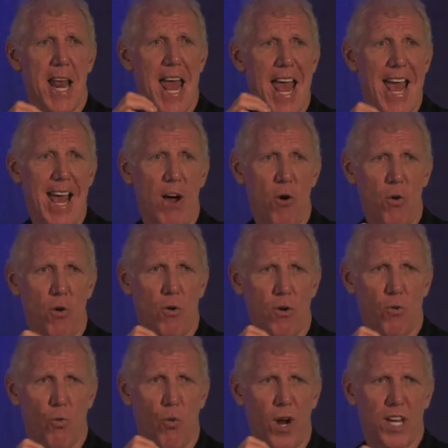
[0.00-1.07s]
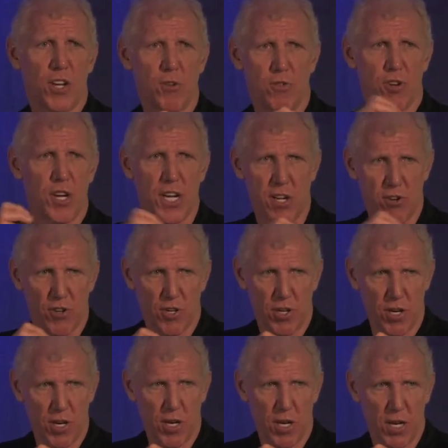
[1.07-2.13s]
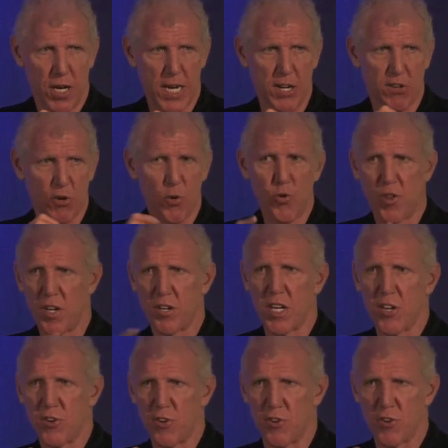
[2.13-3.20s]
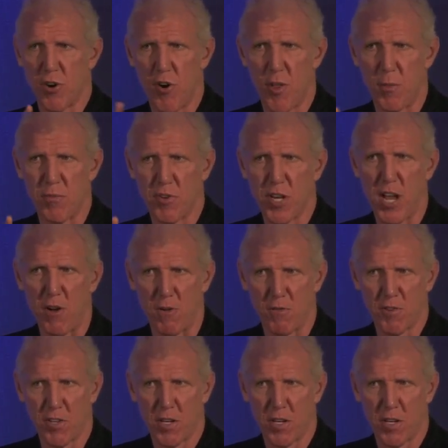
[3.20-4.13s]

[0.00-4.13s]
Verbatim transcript: how or what you teach, it's who the teachers are themselves.